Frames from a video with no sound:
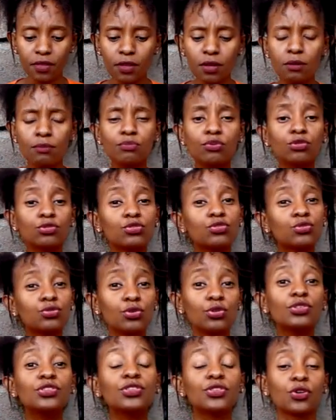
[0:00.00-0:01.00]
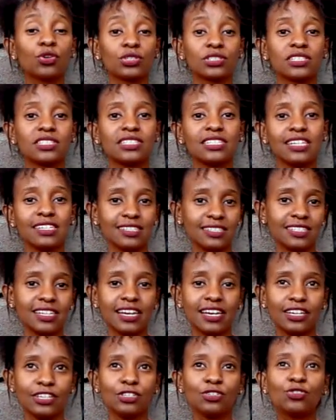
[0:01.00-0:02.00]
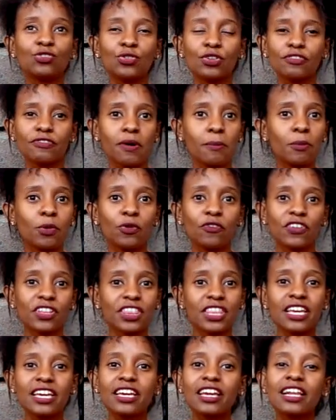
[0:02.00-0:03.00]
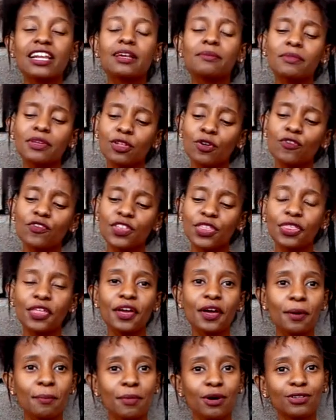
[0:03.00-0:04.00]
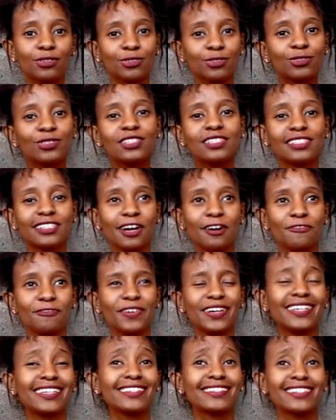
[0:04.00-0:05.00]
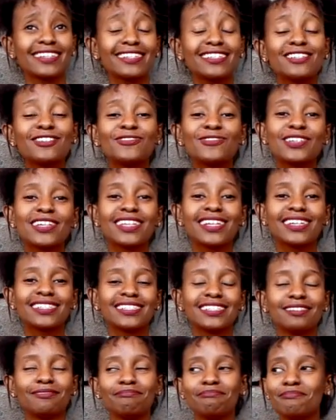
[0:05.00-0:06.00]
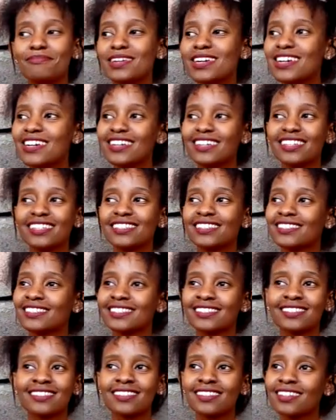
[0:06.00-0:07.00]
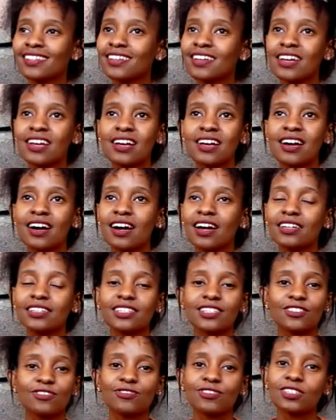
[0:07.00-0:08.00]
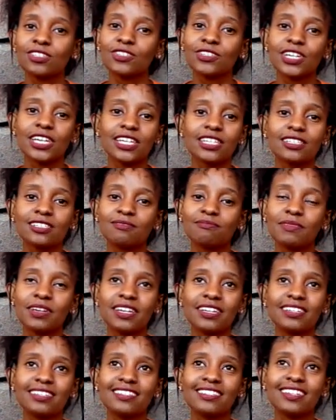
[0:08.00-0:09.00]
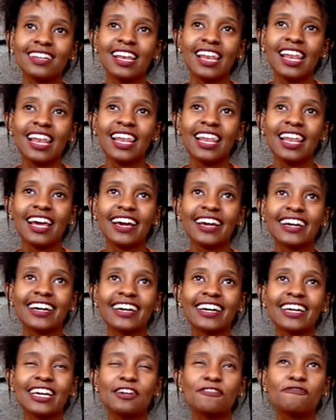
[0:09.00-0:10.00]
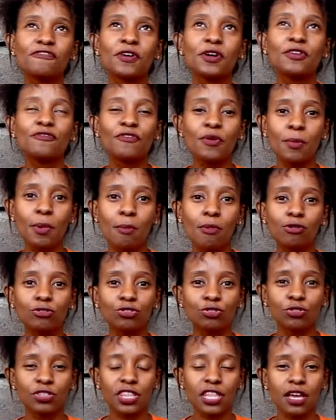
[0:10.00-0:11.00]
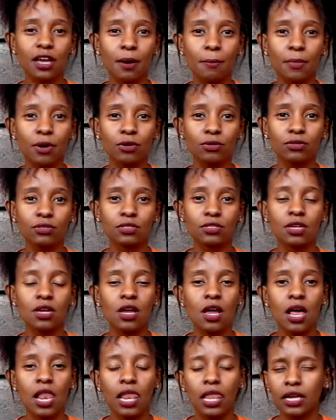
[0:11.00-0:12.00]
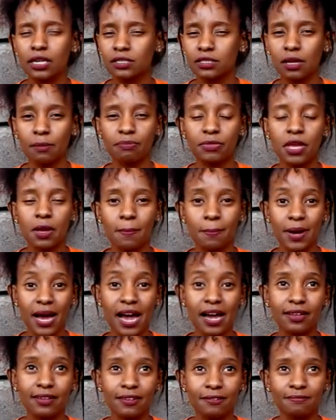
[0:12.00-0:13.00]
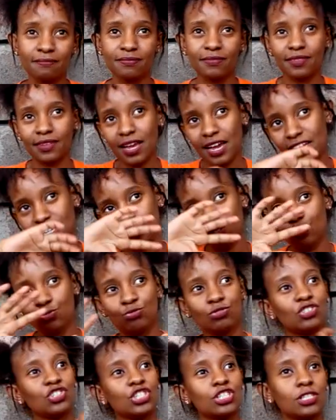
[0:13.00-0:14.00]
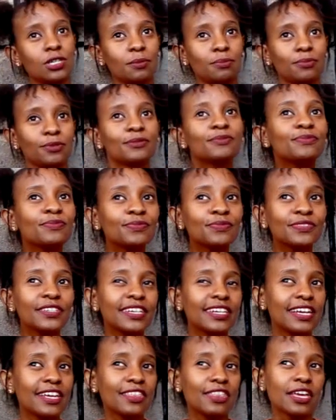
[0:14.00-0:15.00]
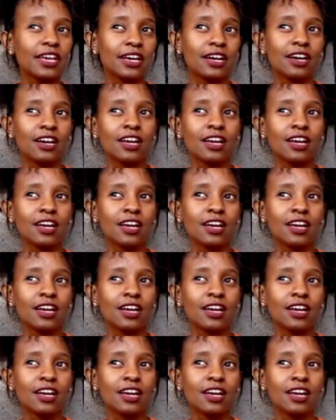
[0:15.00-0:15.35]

put good thoughts inside? If I'm overthinking, let me overthink about good stuff. And I started doing that, and man, I just feel great, man. Like, if I'm about to think about like something bad, I switch it up, and I think,